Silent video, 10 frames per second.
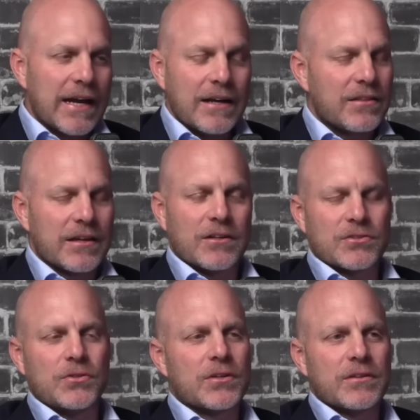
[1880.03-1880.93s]
anything
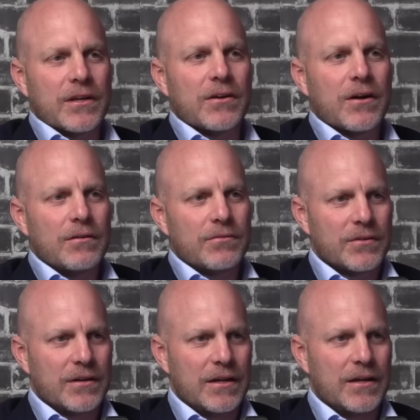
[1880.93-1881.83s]
else you can think of,
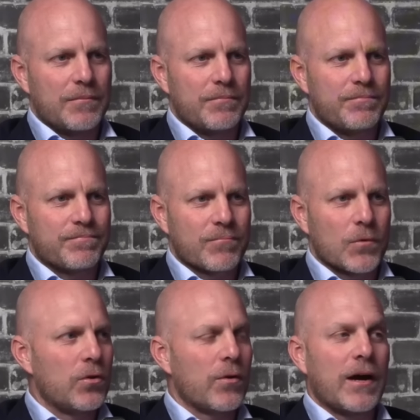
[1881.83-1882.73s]

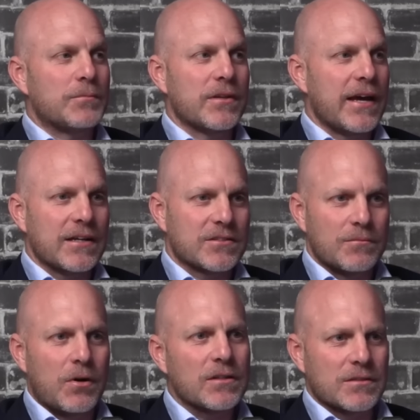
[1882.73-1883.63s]
all the way up to the
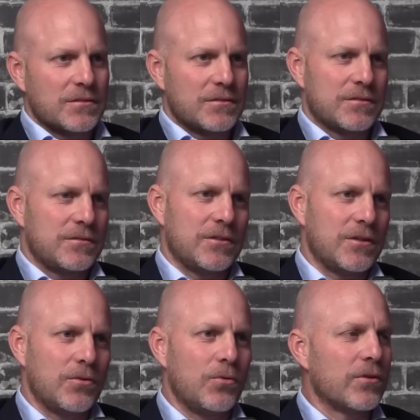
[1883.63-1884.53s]
Aston Martins,
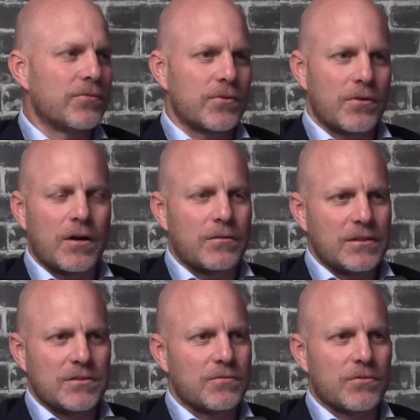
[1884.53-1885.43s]
or the
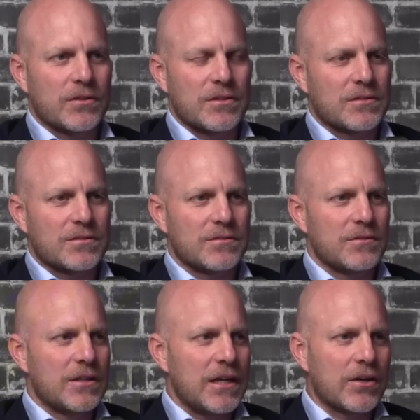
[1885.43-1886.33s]
Ferraris. You've got this
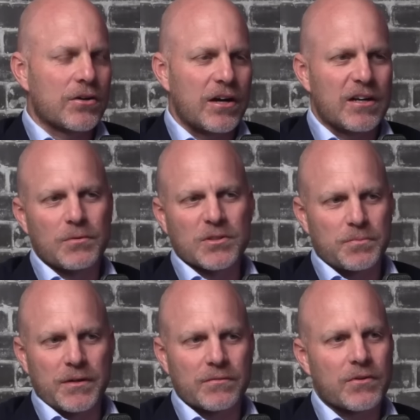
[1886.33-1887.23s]
incredible
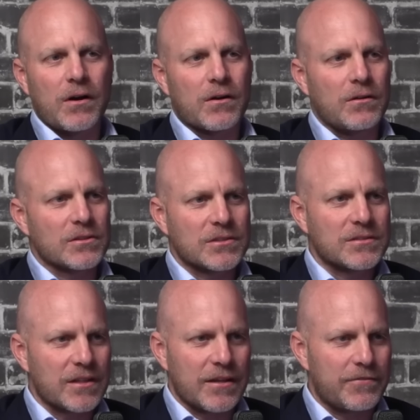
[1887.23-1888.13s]
spirit of car culture
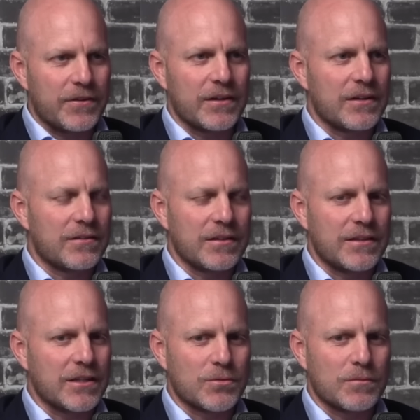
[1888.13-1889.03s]
in South Africa. And I
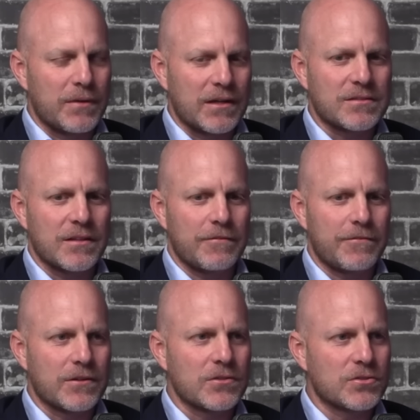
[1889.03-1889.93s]
think that's what makes South
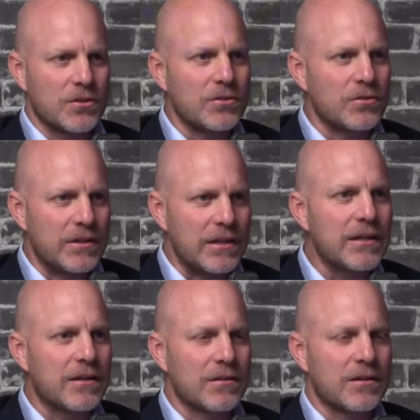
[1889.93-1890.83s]
Africa so
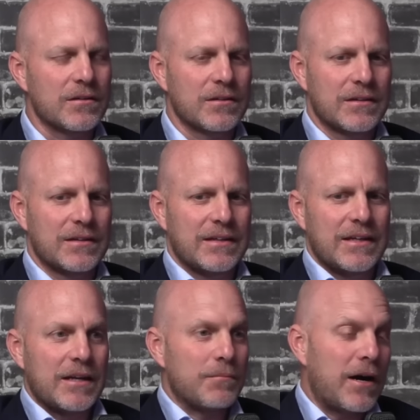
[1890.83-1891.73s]
unique
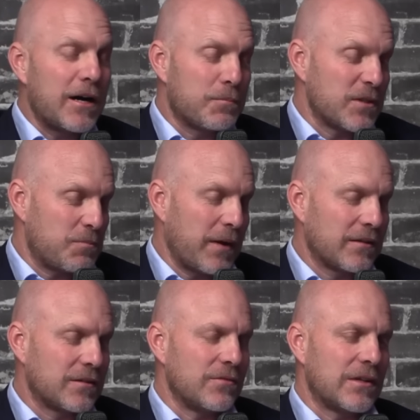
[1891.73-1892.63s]
in my
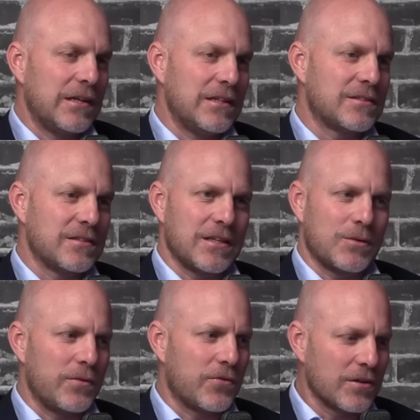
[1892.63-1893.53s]
perspective, at least, is
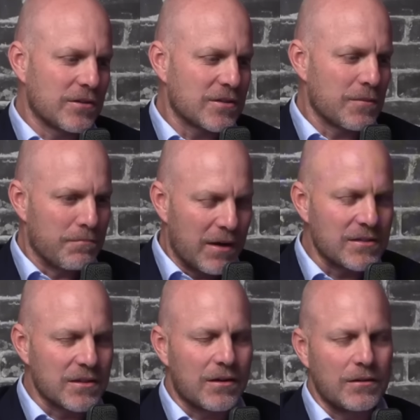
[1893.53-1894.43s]
that we've got this
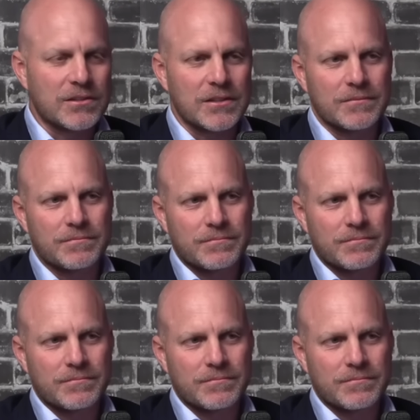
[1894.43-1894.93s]
amazing culture.